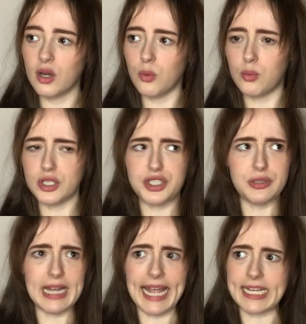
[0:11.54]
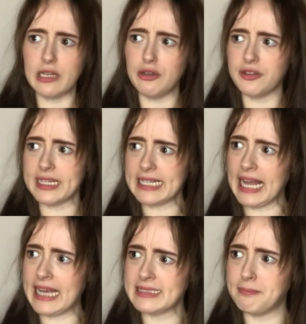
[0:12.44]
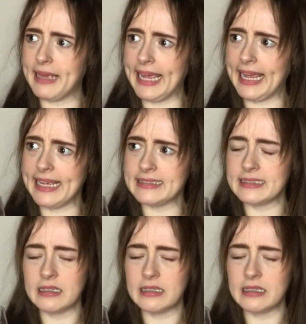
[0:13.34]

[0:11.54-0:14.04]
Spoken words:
Would you like another glass, mate?